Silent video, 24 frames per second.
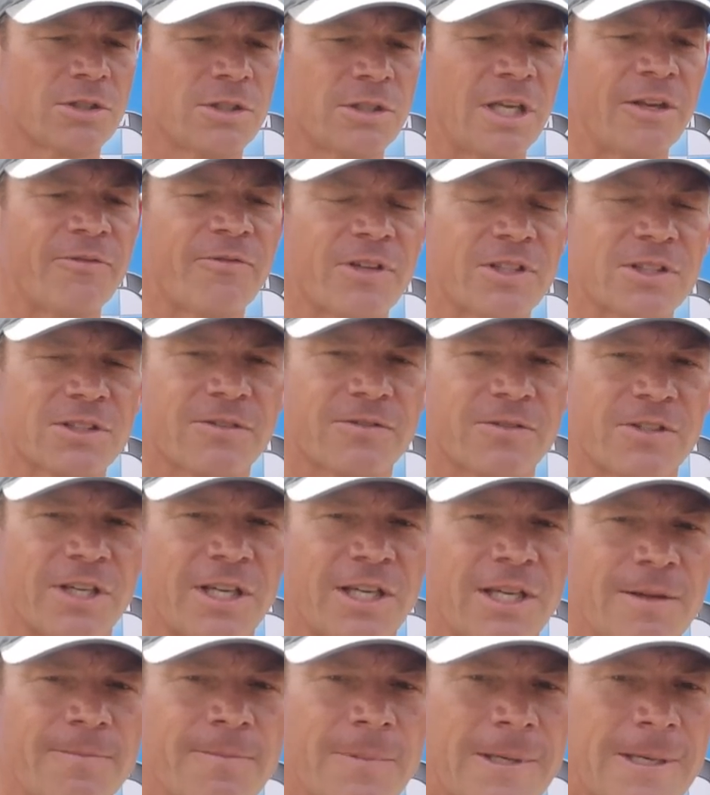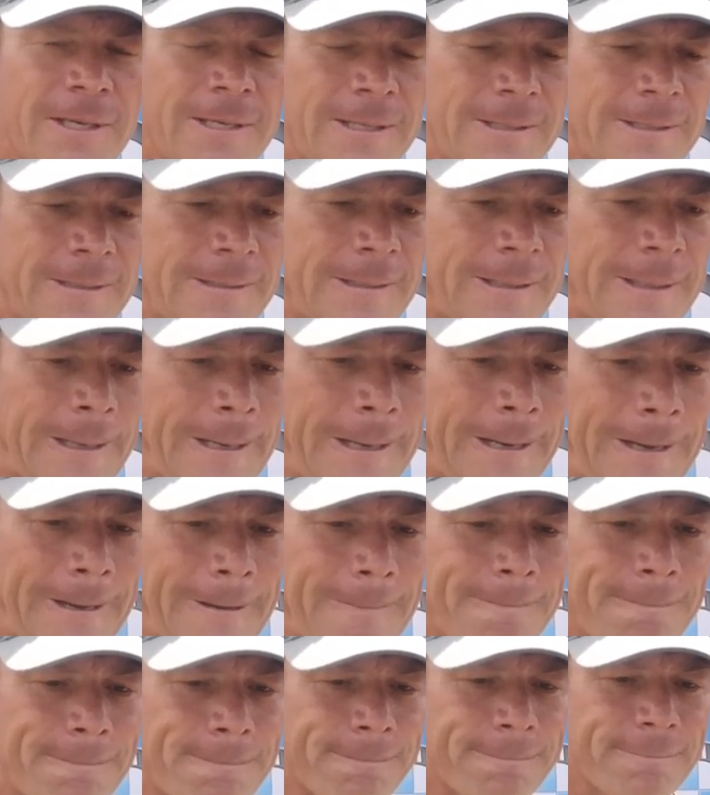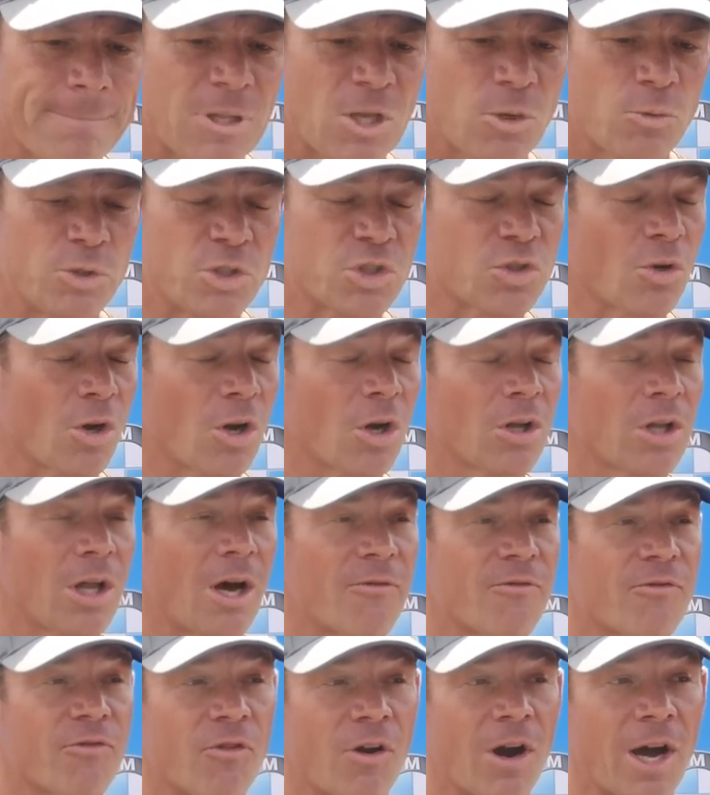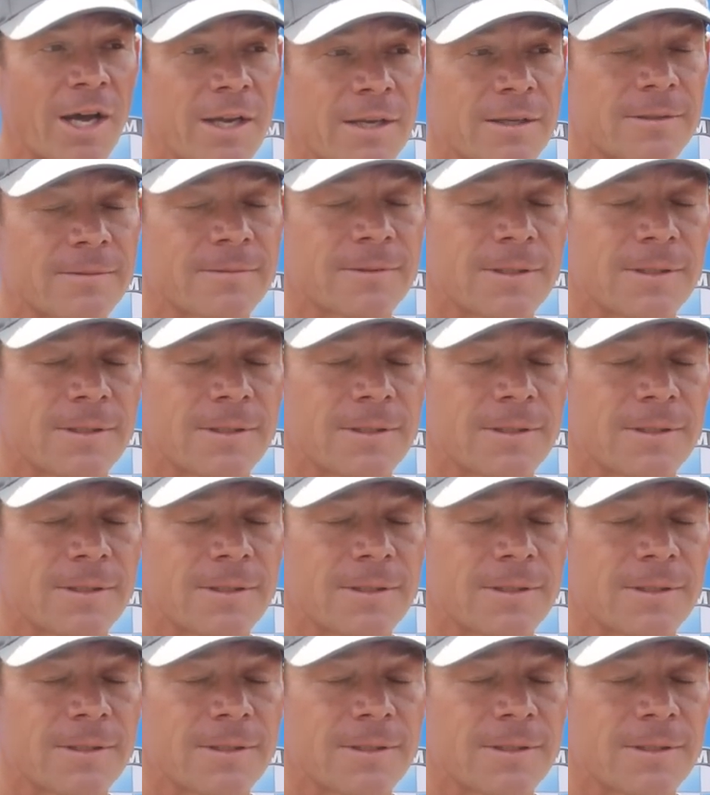defensive team. We struggled up front.